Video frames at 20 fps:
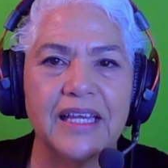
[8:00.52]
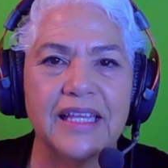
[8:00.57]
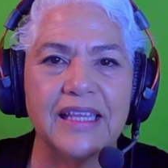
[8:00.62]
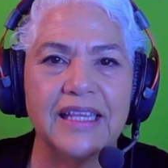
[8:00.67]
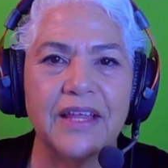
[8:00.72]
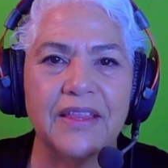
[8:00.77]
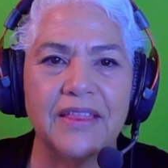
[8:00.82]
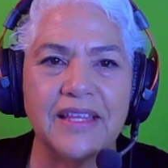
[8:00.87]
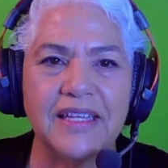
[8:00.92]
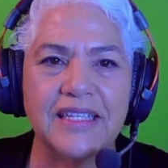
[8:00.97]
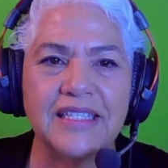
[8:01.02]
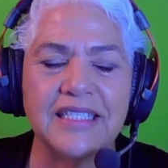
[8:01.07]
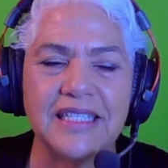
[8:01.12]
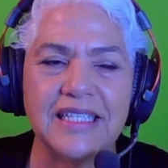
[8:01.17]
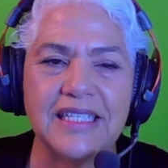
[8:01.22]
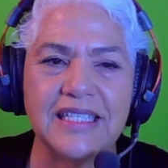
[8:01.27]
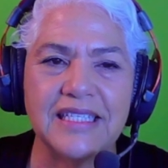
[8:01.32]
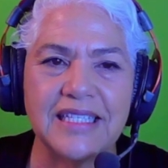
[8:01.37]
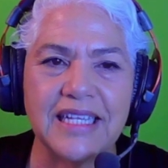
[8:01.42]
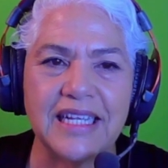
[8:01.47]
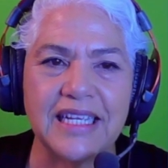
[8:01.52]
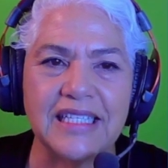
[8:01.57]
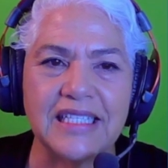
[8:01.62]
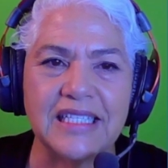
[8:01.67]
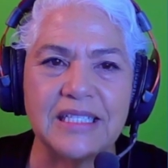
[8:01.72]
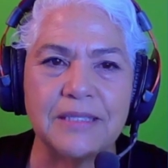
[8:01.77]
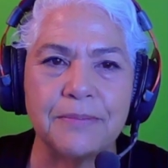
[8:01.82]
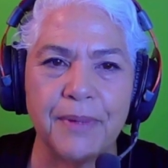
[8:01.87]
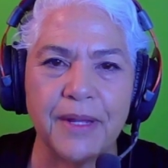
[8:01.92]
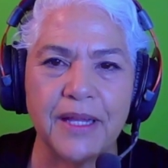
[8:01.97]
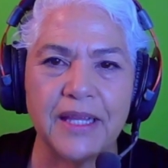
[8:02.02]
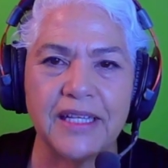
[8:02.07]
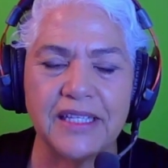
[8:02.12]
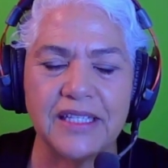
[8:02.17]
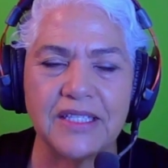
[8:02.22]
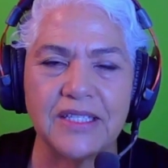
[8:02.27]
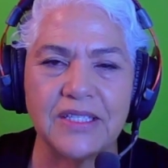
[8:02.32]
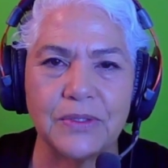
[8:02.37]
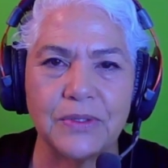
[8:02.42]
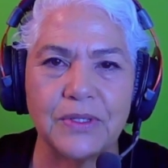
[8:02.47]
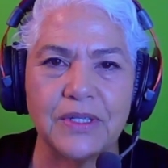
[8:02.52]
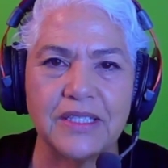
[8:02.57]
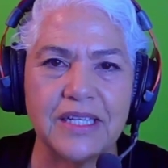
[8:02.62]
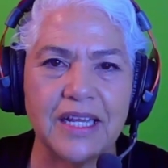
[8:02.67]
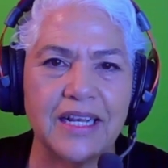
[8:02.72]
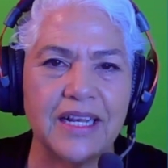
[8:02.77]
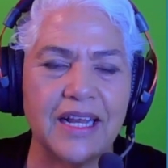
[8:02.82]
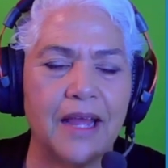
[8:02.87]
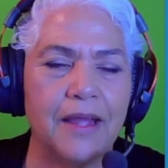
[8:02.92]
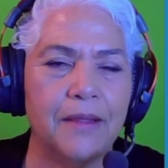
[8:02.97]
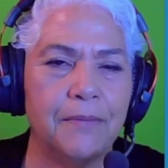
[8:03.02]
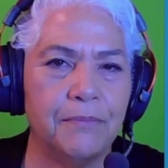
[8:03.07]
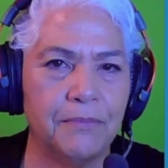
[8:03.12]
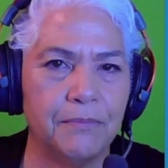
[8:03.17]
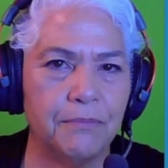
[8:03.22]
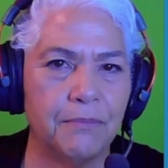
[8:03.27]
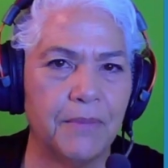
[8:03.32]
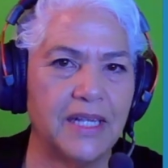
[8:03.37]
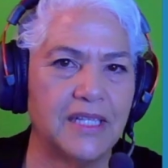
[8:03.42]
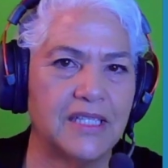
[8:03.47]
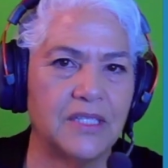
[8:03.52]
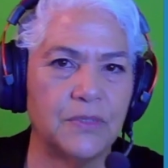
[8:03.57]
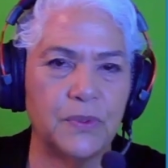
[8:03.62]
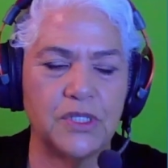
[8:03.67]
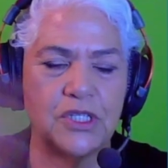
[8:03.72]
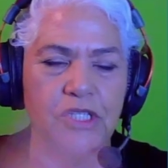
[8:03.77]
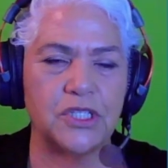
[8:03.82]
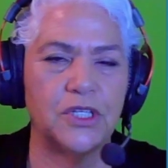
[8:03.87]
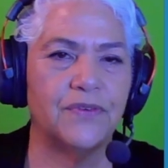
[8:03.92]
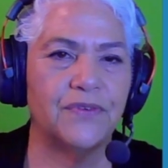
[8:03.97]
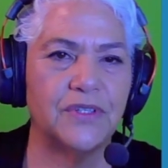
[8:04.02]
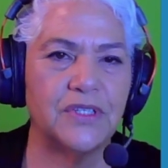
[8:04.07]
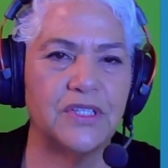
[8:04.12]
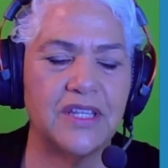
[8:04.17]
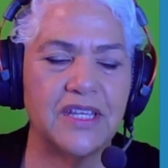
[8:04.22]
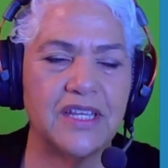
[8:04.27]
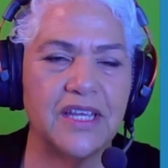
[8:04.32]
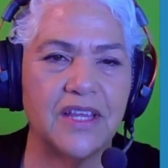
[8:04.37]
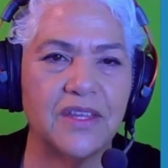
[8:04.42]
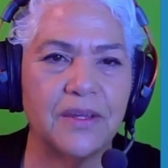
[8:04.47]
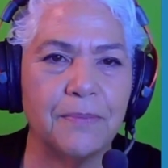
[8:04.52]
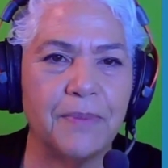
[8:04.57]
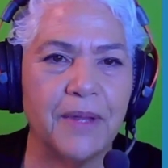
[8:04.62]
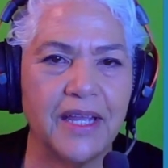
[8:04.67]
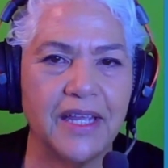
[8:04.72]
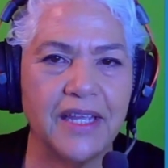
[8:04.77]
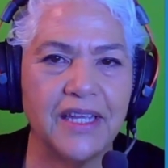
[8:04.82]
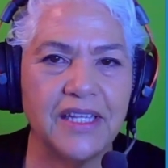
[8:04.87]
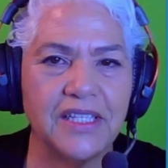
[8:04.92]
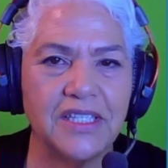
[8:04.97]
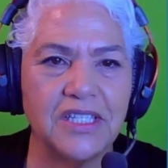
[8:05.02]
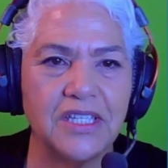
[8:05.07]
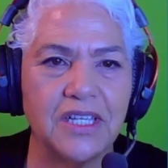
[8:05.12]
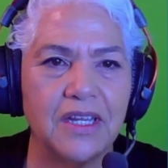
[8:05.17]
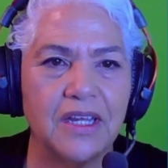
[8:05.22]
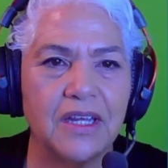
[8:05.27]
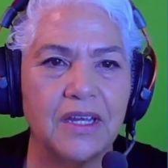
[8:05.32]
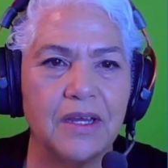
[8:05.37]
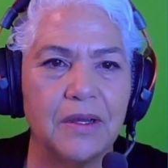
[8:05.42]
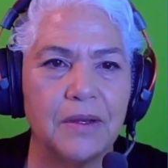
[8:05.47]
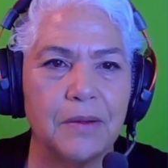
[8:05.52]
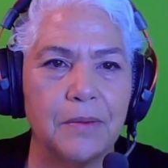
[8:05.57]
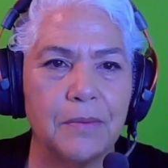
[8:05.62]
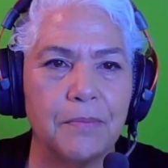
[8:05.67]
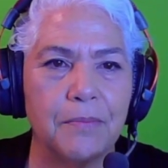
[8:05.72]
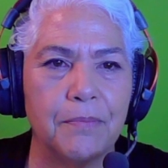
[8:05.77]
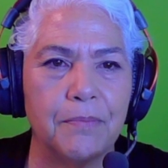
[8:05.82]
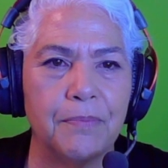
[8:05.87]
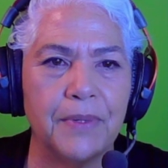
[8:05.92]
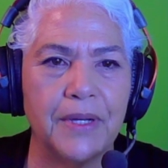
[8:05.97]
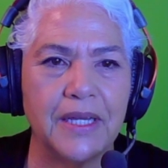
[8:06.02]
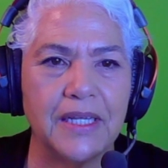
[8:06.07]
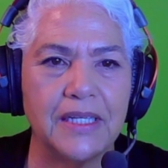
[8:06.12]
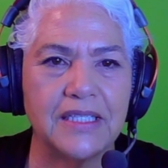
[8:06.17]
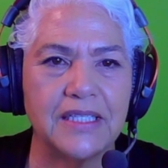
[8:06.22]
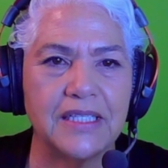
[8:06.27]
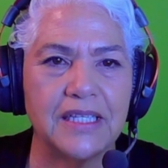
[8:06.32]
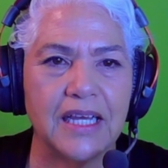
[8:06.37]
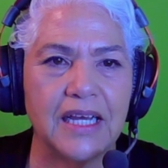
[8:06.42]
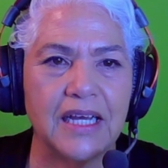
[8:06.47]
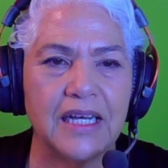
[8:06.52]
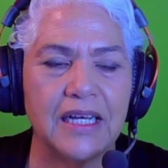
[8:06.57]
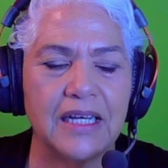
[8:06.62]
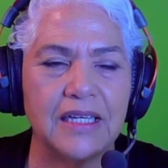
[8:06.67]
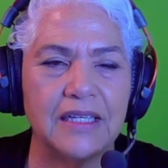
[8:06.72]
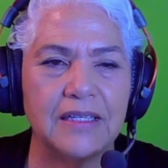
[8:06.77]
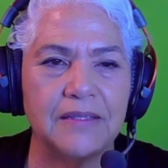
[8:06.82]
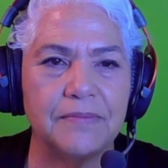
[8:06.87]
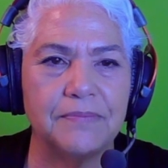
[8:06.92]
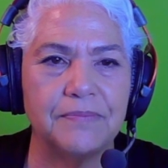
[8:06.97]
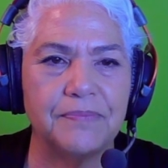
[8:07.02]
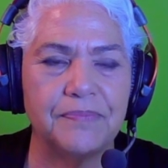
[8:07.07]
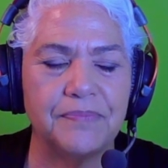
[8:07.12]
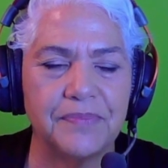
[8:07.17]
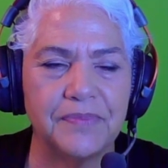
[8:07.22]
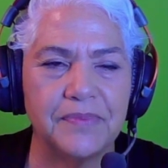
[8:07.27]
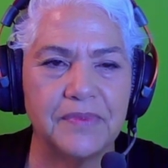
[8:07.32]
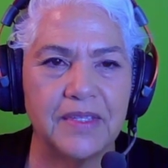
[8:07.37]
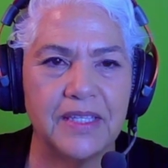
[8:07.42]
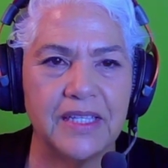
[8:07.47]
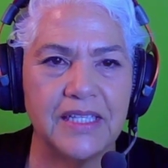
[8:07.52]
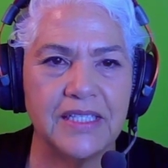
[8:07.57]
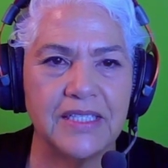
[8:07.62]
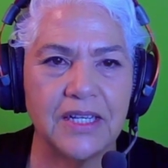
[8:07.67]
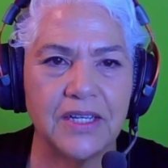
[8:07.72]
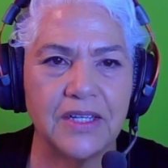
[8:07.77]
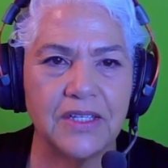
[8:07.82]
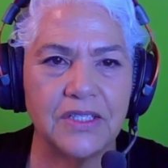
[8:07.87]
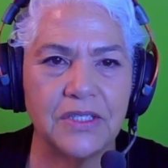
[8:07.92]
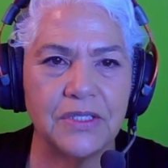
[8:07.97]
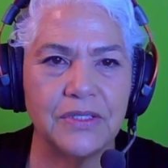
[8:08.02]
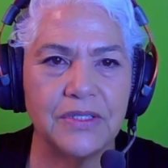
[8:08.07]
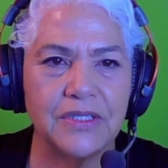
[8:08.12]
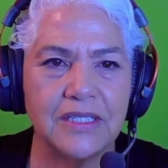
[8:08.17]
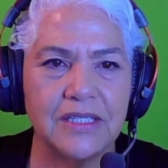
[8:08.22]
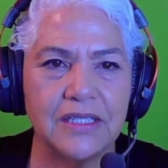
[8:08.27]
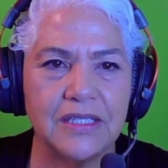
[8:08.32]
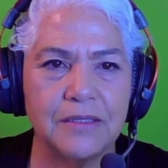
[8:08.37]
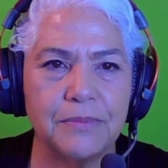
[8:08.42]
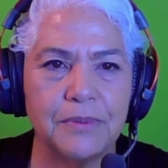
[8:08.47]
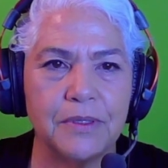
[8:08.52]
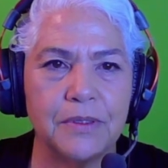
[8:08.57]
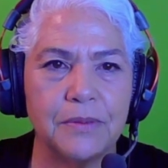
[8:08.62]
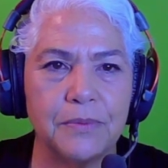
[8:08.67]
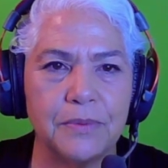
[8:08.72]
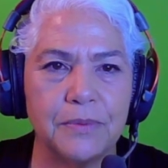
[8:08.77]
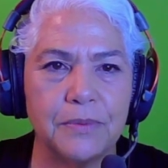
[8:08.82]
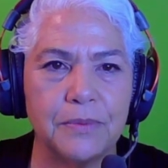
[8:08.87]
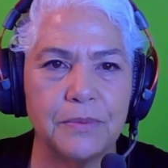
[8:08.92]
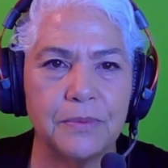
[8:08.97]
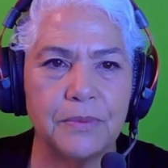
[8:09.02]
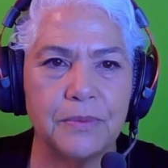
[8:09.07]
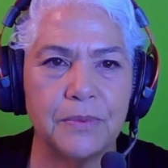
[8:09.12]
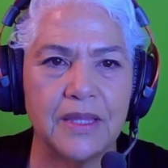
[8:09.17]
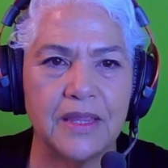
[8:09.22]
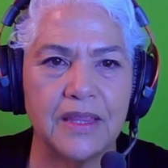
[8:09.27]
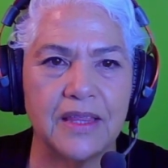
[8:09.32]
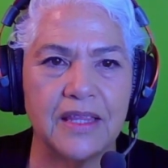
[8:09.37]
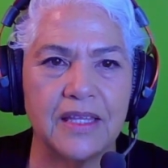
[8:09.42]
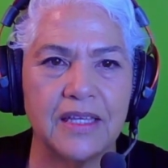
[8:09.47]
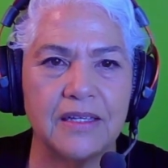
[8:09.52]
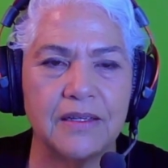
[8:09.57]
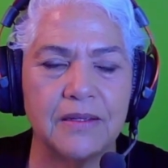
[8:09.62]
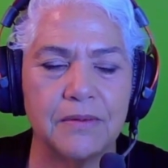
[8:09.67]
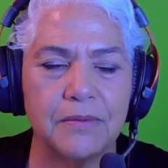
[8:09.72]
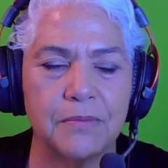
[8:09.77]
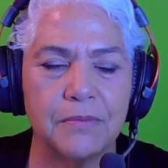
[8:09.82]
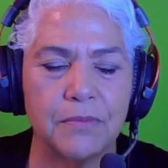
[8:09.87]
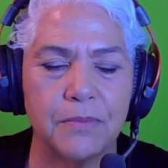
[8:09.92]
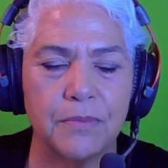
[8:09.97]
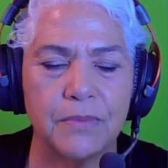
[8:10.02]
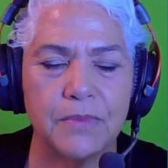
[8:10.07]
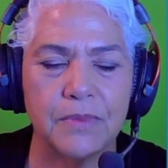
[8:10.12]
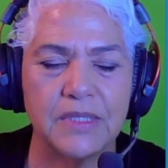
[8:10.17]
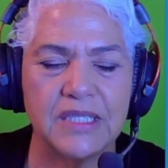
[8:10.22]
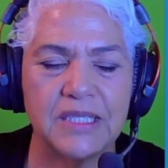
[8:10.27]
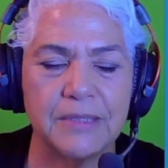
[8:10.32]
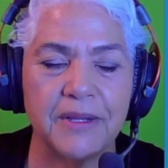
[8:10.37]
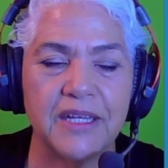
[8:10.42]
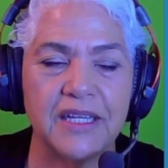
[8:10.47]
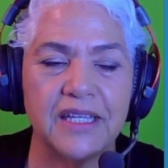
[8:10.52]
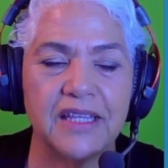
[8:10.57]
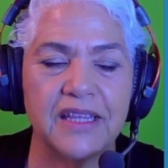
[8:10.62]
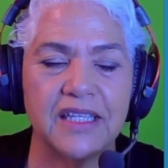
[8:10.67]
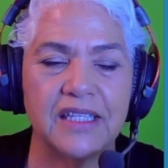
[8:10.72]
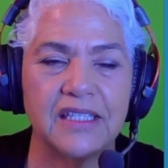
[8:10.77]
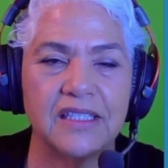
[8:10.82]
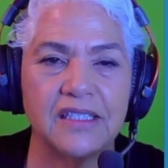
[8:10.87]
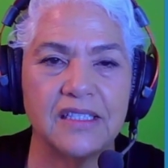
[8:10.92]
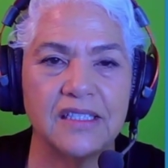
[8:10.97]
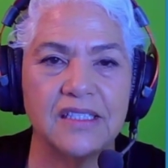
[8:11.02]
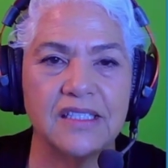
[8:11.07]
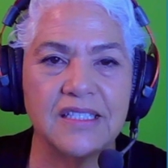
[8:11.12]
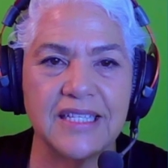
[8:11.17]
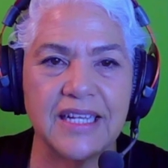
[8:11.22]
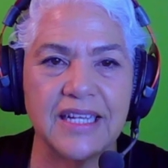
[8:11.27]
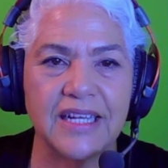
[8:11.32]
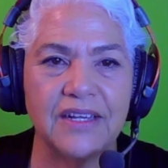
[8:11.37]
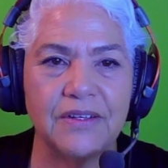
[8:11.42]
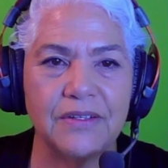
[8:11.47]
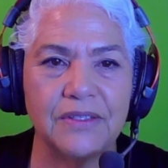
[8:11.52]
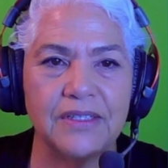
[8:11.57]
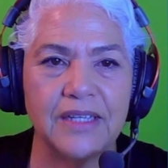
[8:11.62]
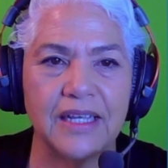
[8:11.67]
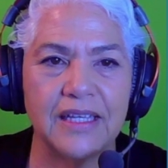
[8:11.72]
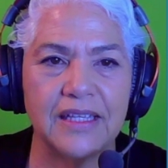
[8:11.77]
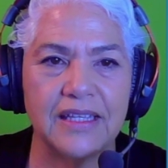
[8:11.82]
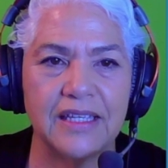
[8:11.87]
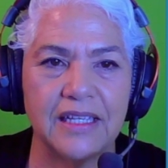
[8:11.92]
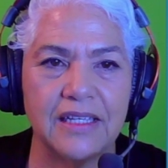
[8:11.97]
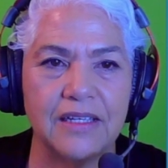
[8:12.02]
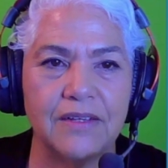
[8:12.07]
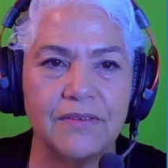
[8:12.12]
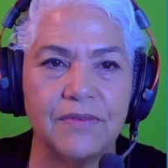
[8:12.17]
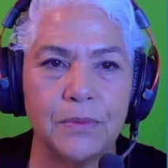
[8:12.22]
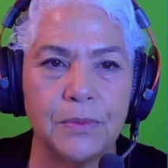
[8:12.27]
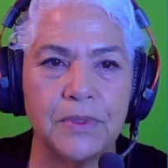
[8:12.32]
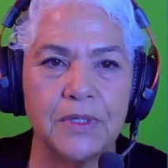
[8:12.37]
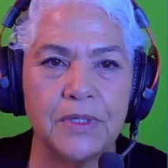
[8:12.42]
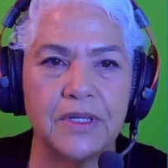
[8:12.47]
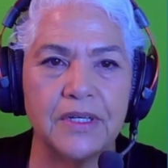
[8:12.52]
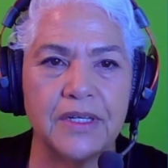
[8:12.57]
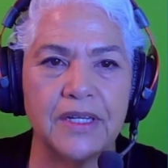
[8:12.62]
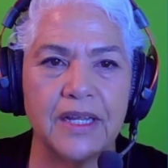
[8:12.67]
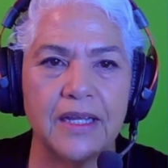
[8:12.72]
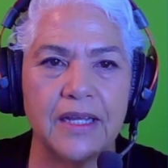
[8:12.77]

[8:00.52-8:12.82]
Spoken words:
Now this is a spelling sort, and I might switch it over to the other page, but these are two syllable with the spelling the ol sound at the end of a word.